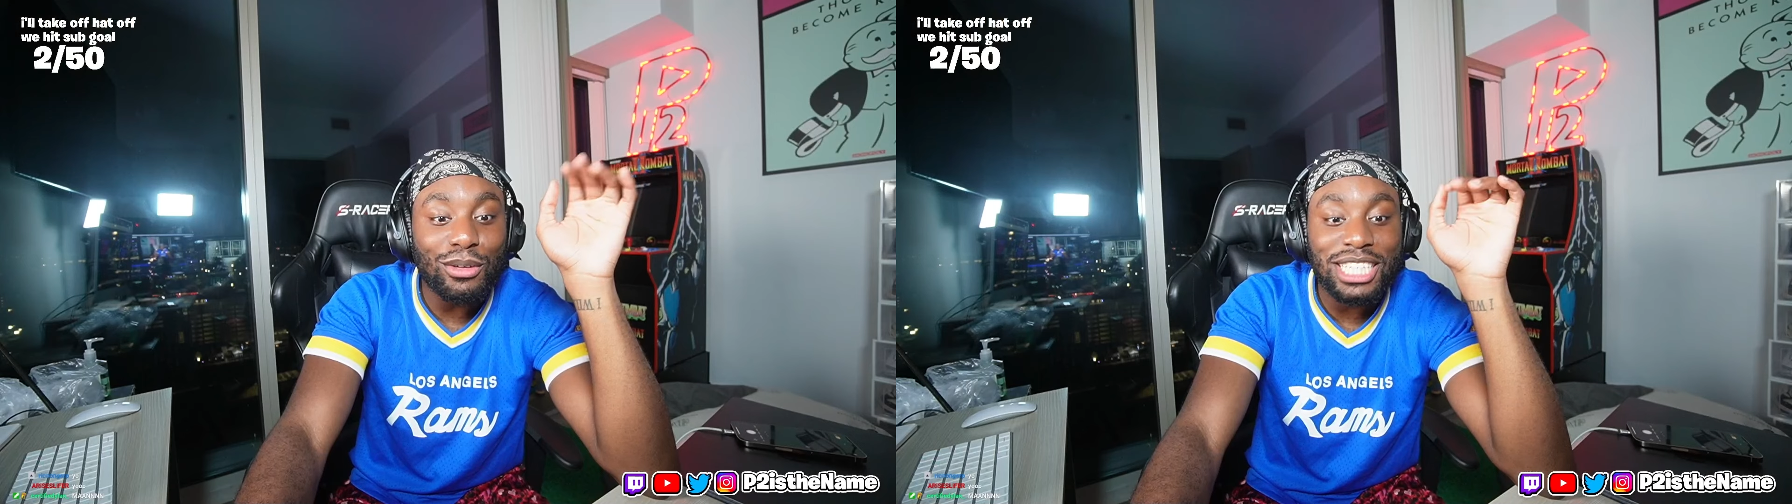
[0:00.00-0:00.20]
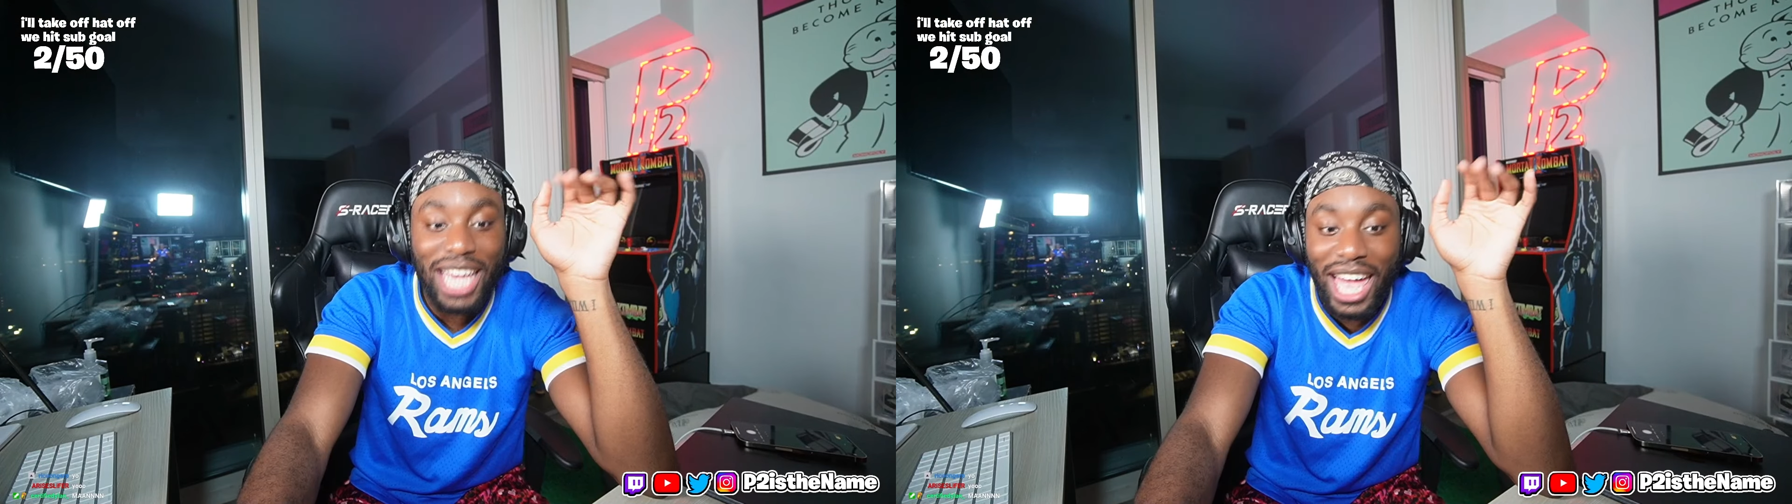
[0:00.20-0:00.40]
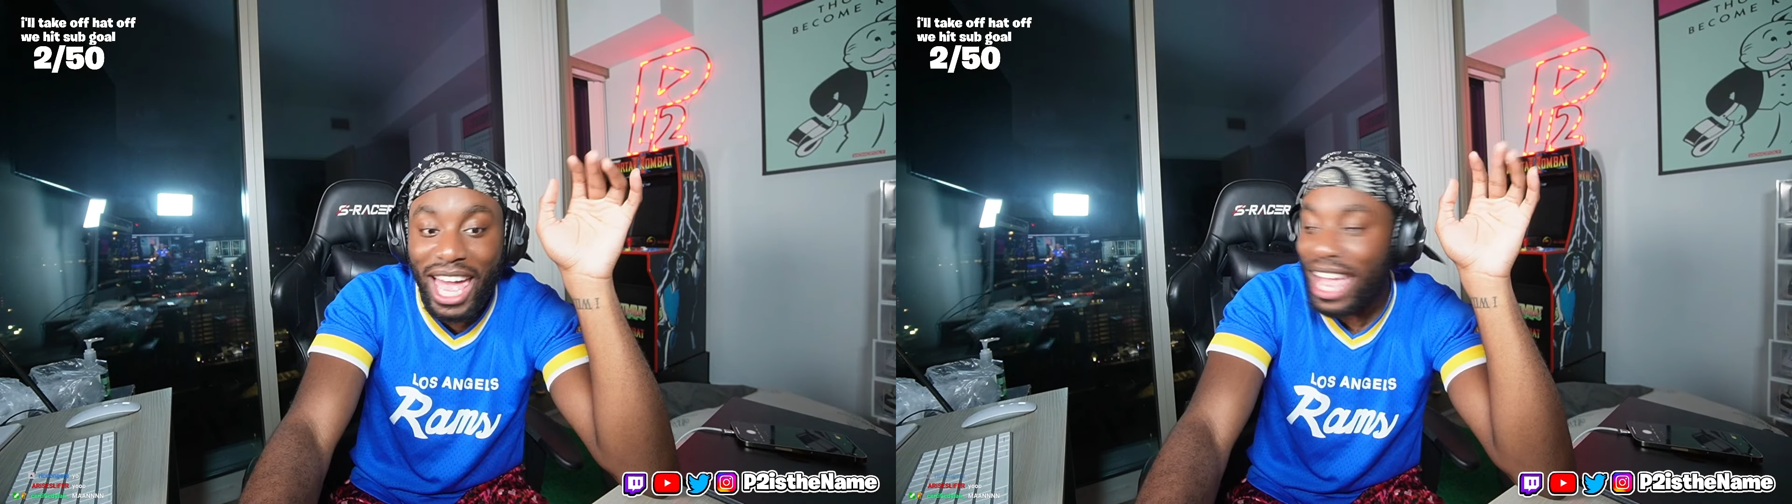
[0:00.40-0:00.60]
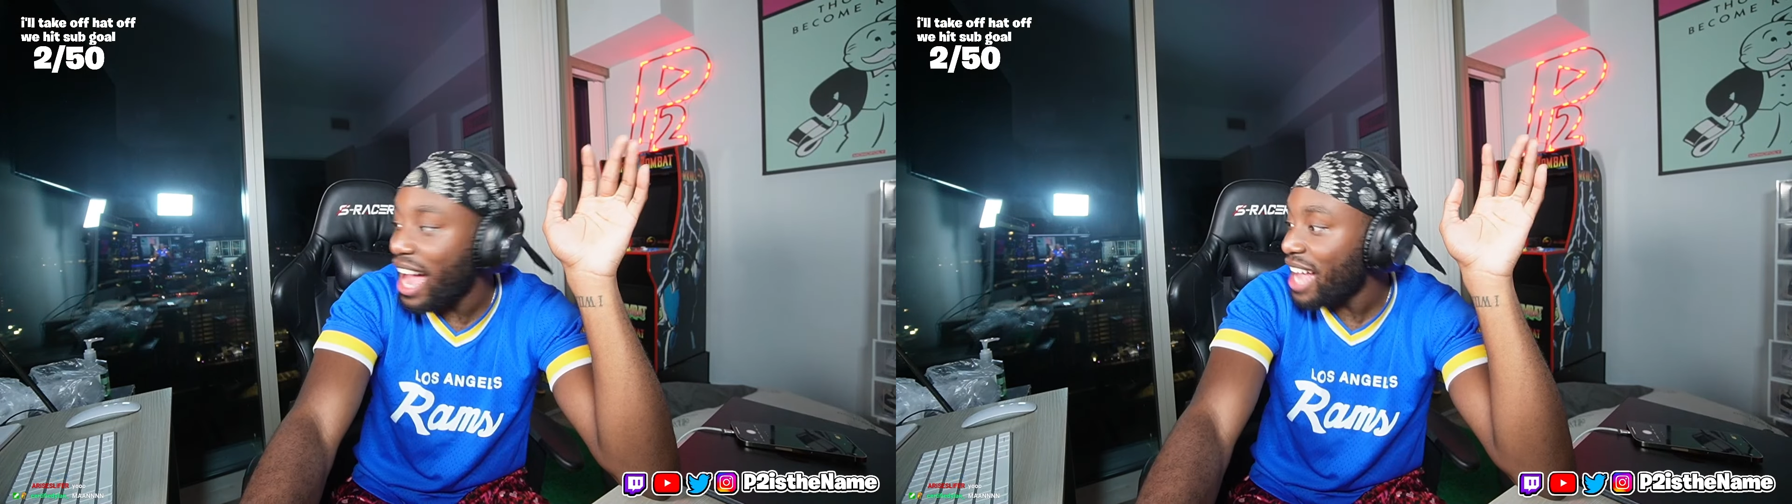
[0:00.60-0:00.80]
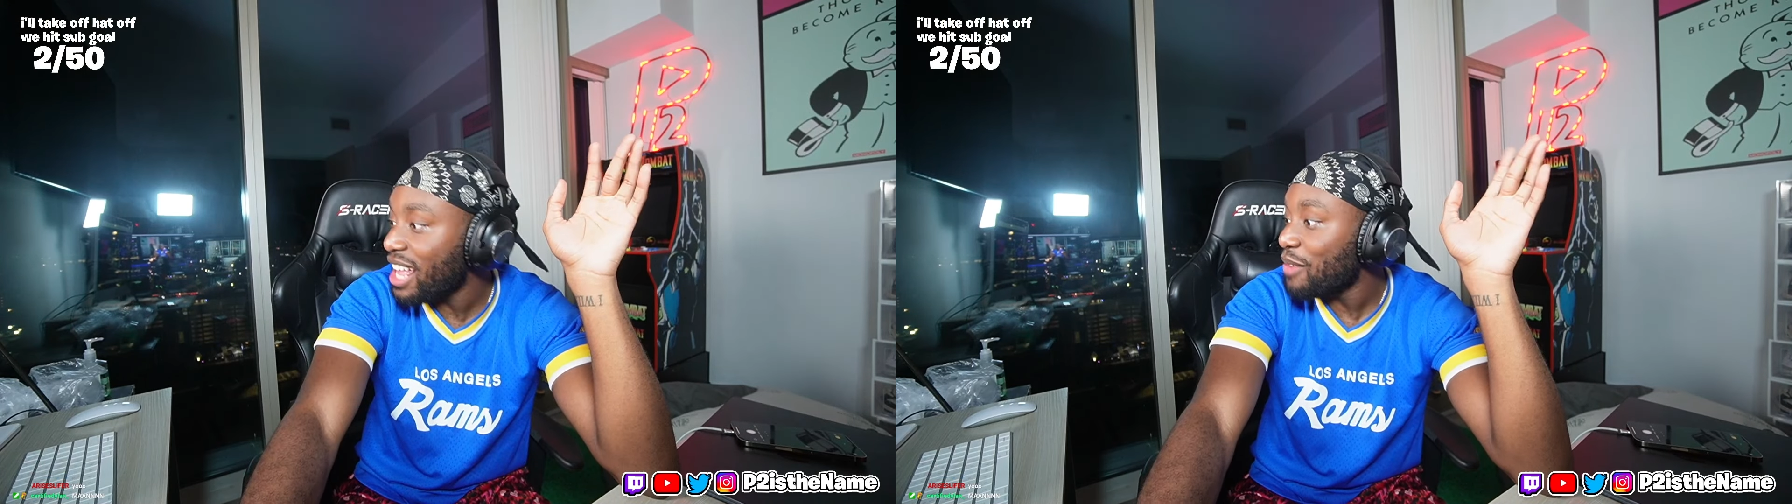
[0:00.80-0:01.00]
chat,
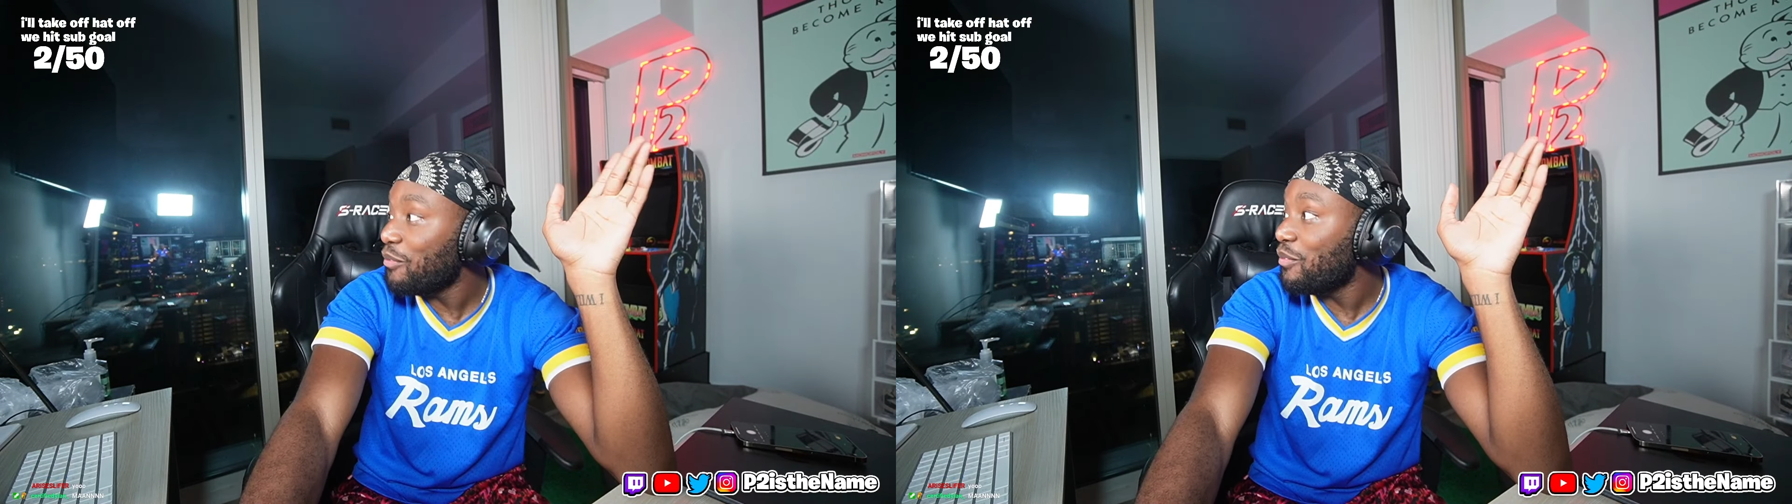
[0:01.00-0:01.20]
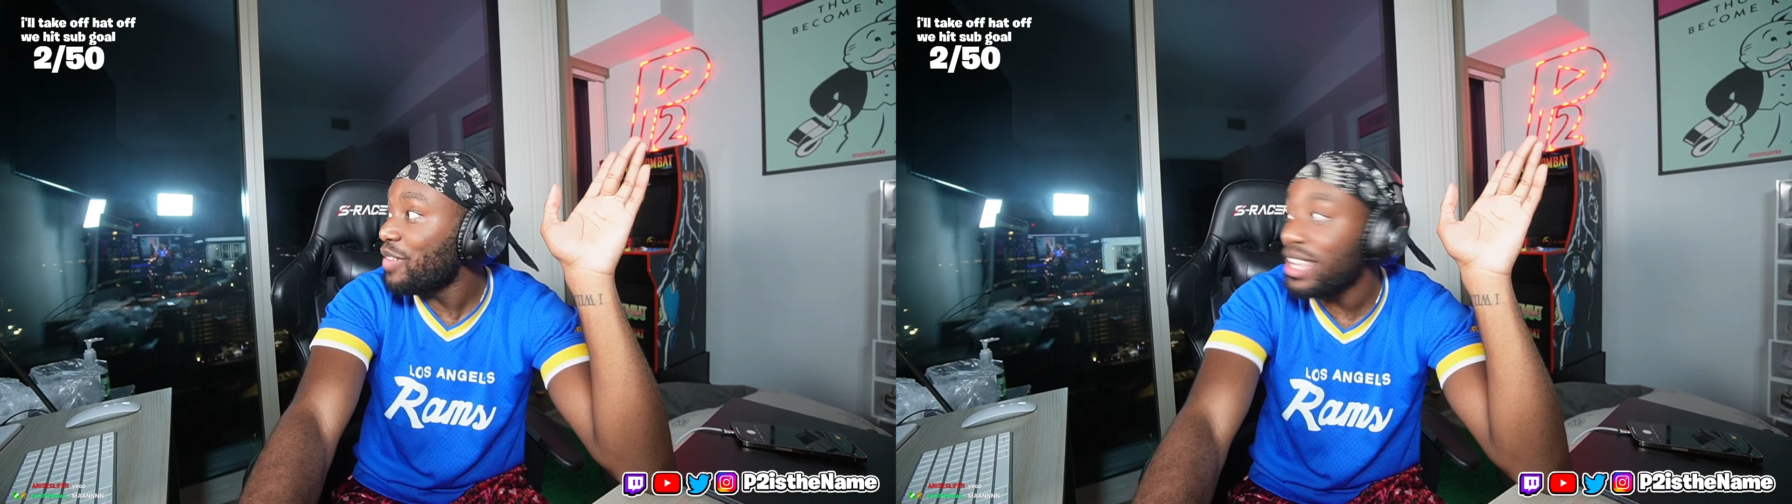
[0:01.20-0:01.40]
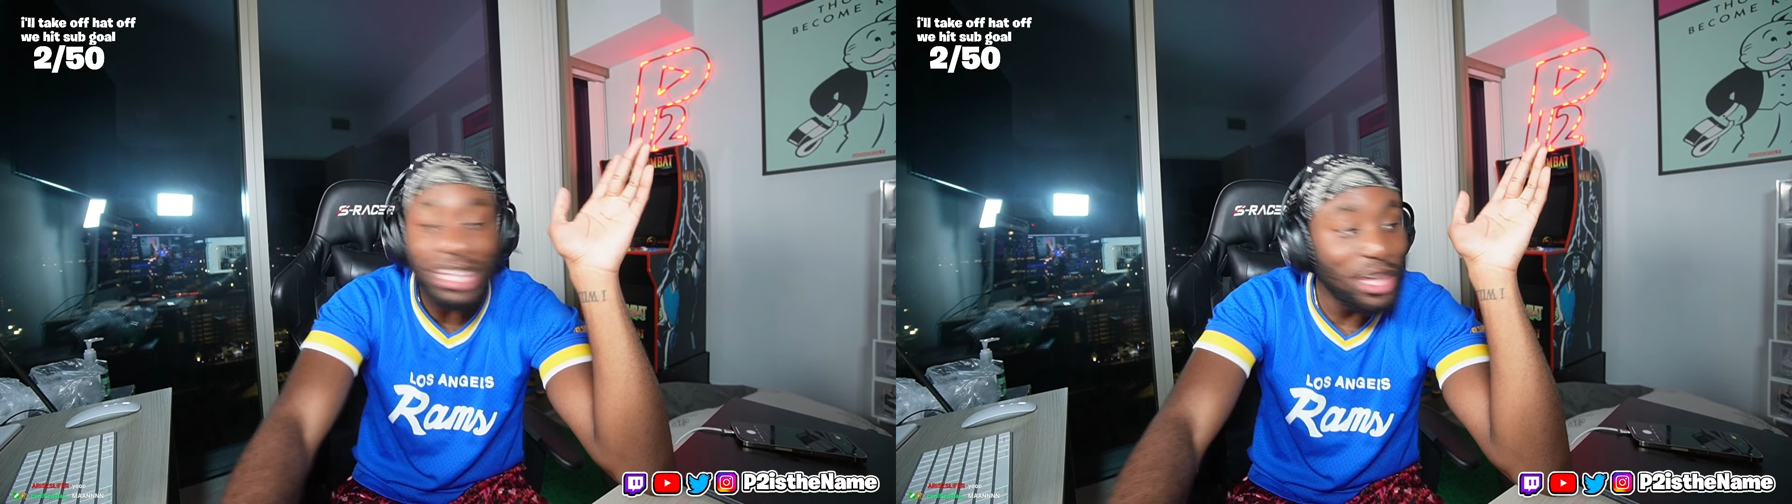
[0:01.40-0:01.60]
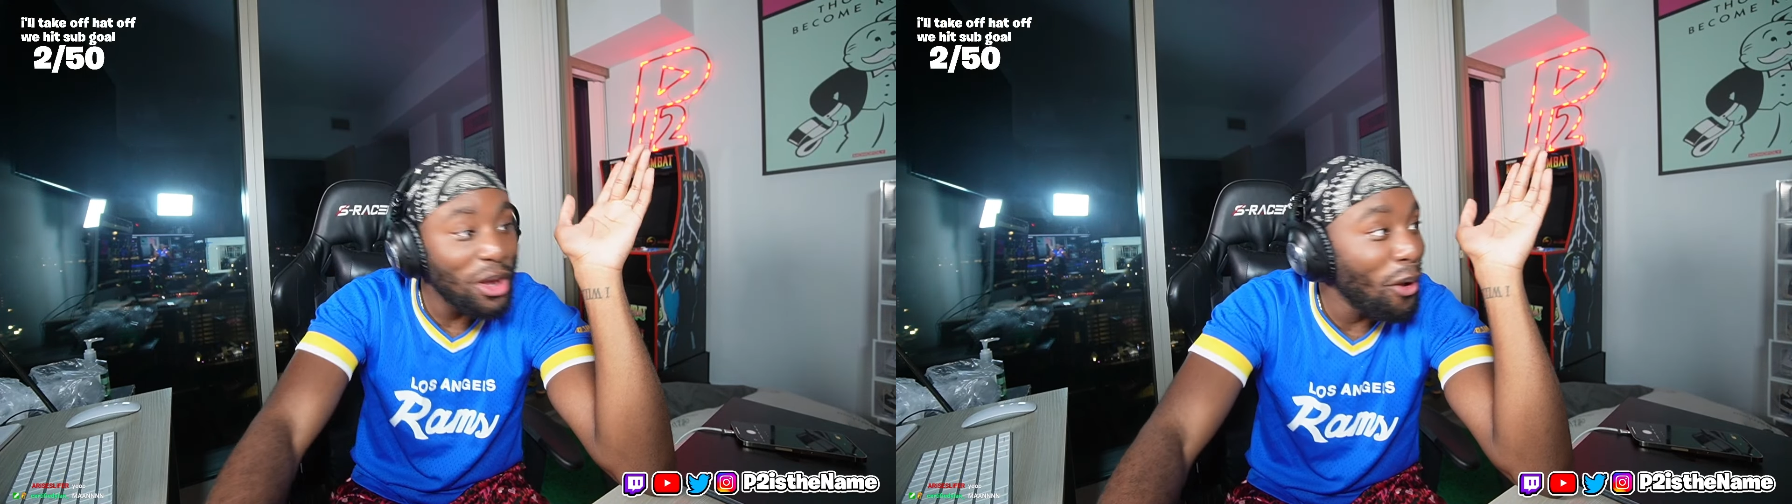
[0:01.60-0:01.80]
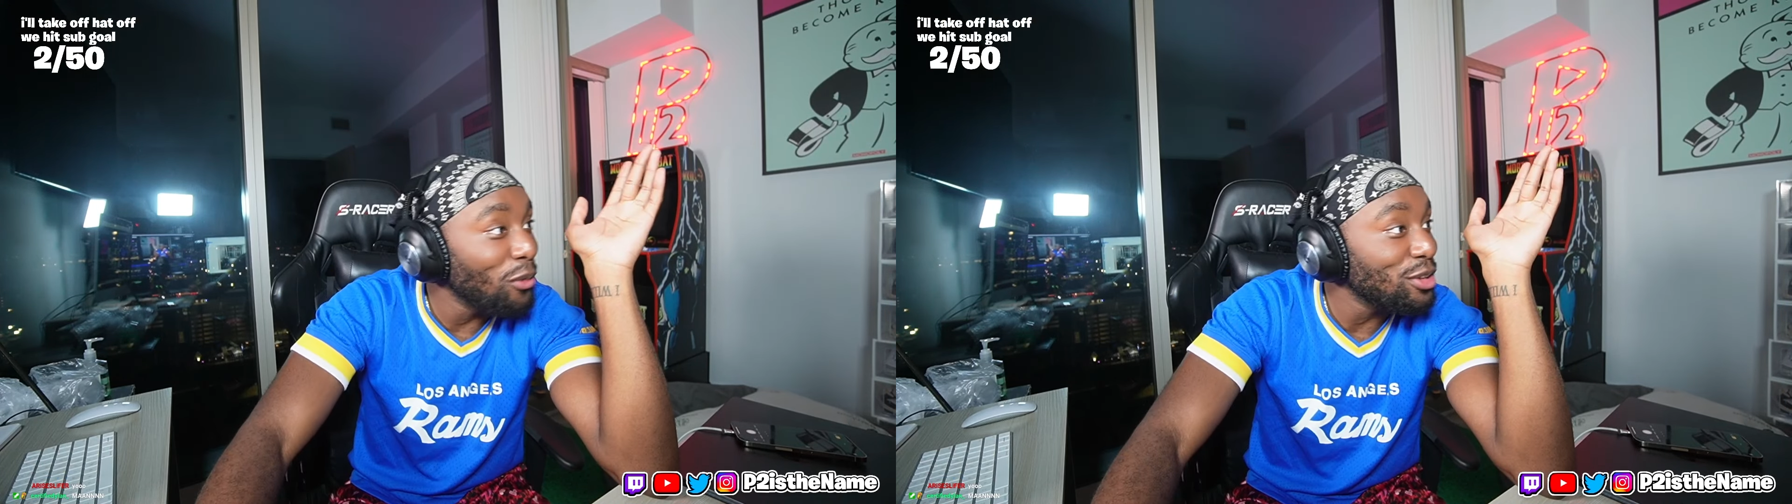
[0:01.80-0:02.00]
I got
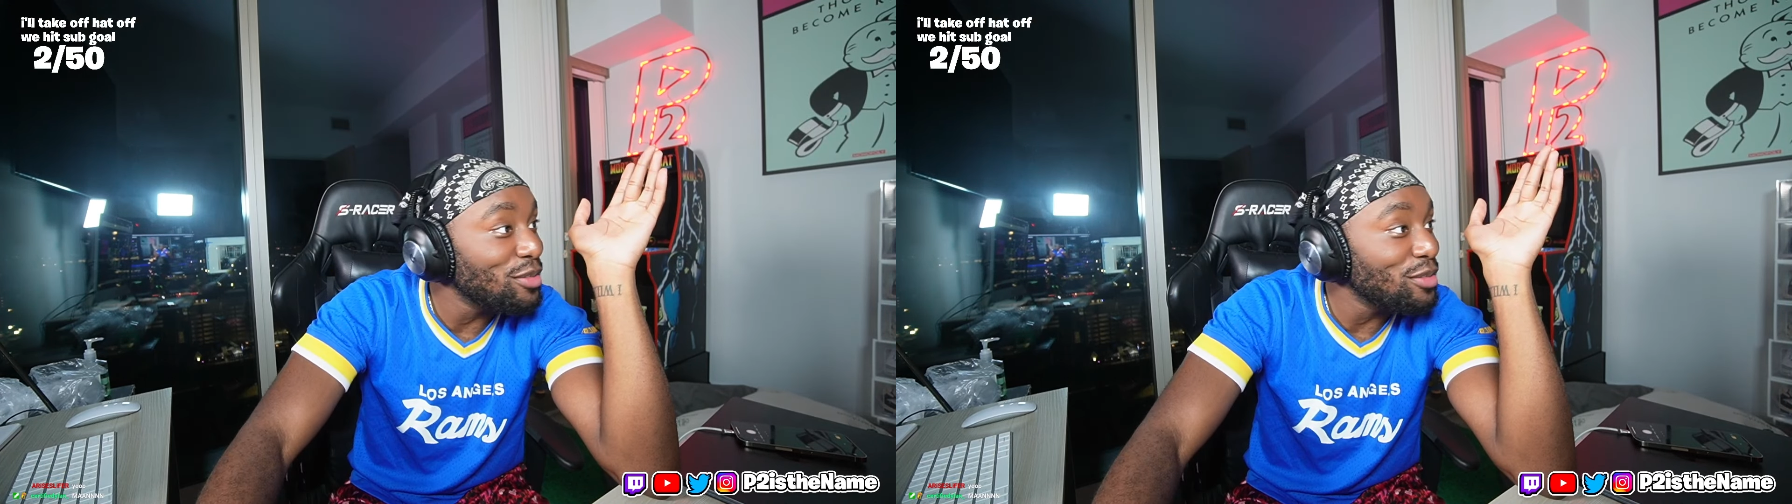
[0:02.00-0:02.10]
videos,